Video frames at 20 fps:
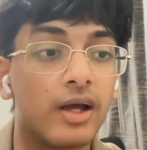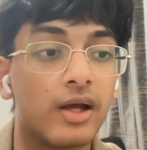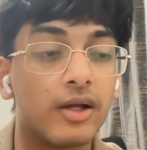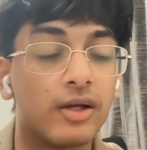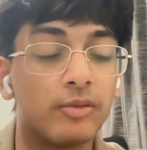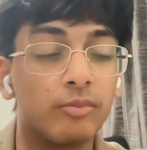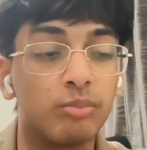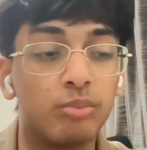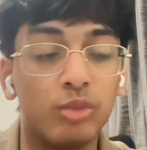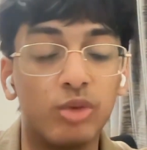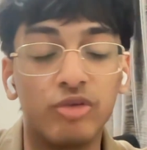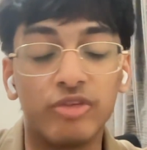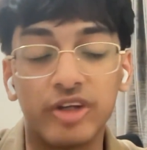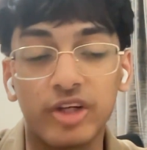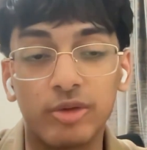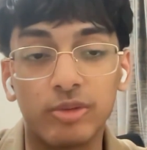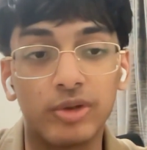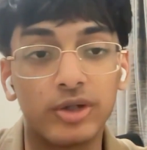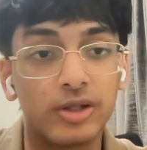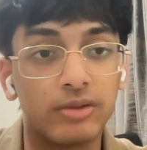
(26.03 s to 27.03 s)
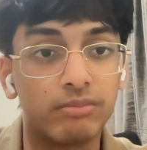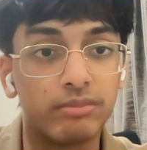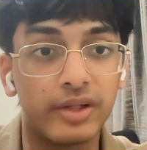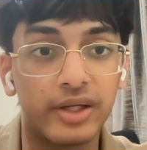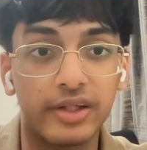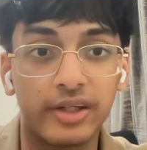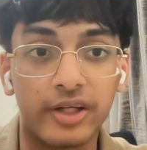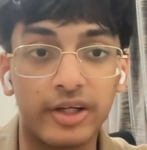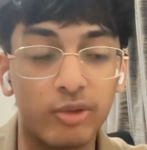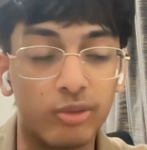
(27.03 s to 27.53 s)
And moving to a
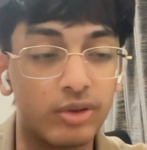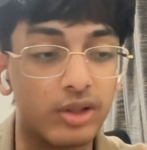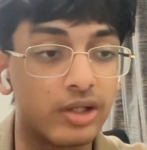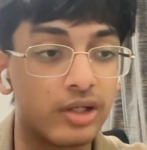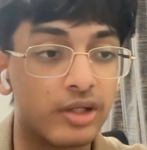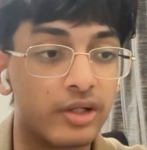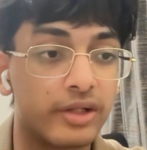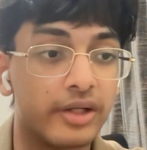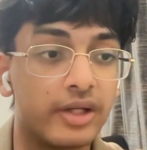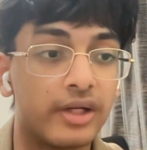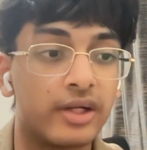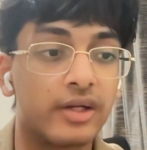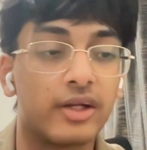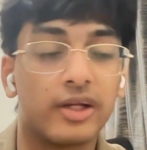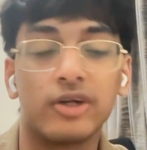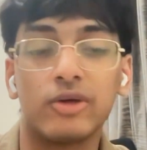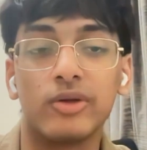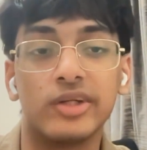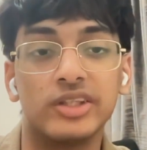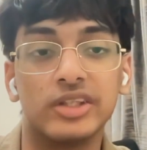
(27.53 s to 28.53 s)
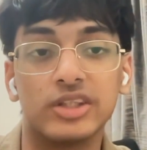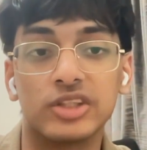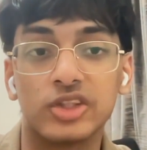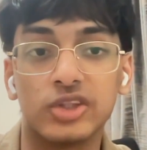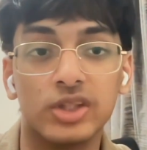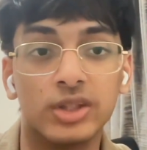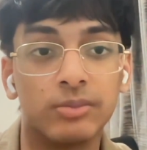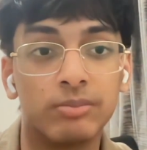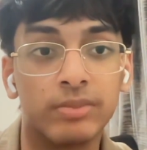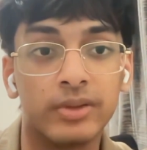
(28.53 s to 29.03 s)
completely new country, trying to
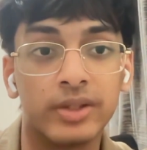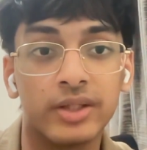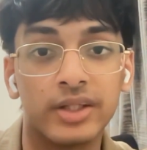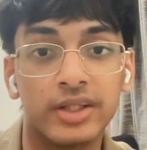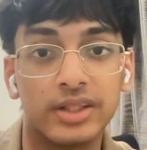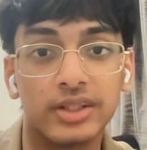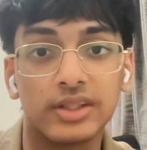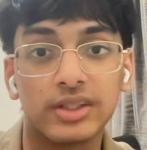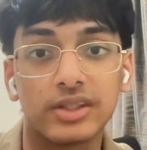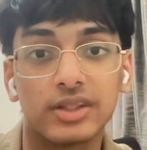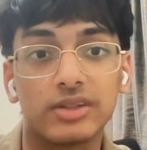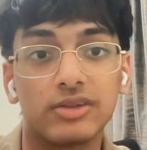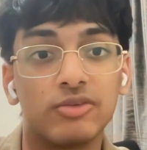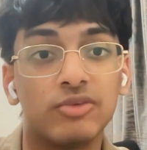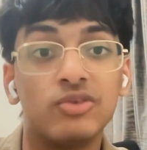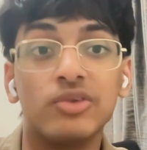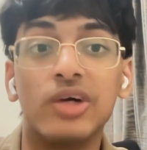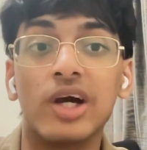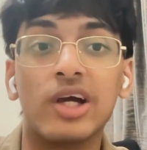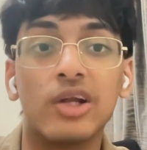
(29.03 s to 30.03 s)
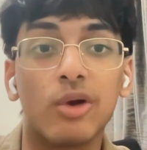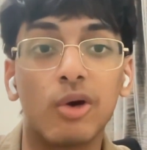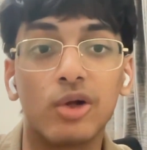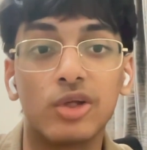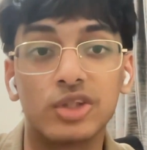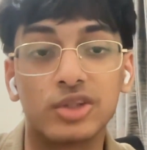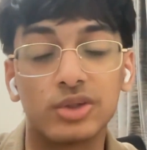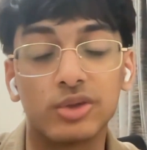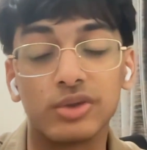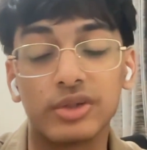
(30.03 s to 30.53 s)
adjust to the place while
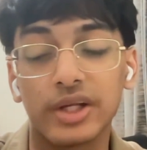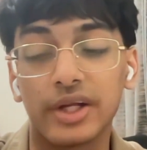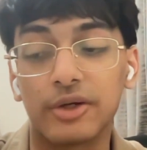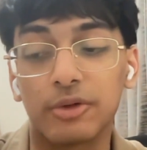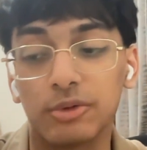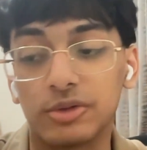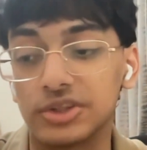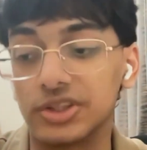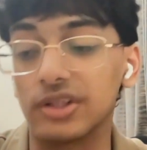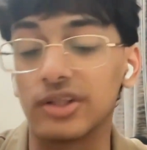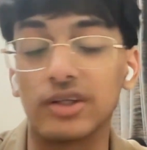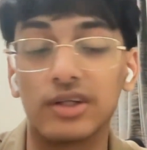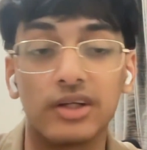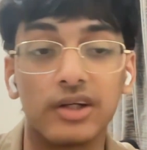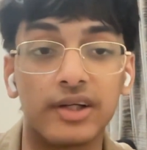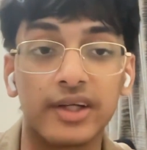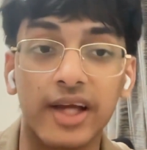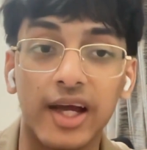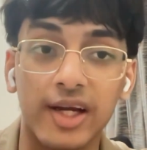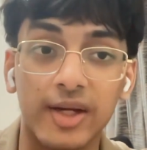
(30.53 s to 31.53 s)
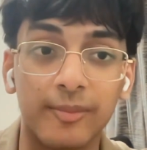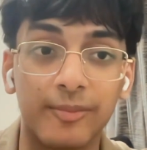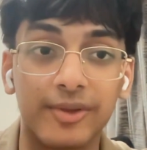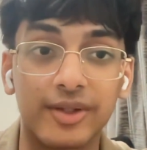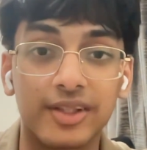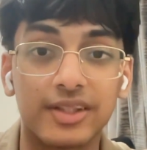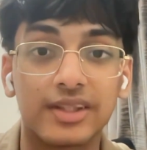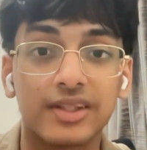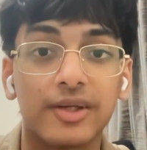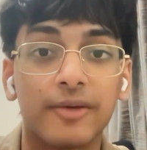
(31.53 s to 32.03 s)
also trying to juggle
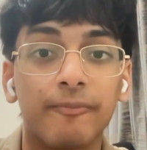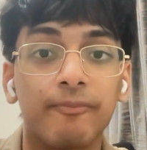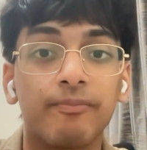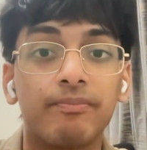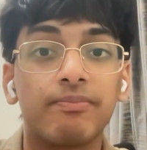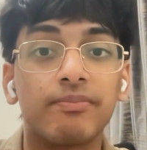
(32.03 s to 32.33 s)
academics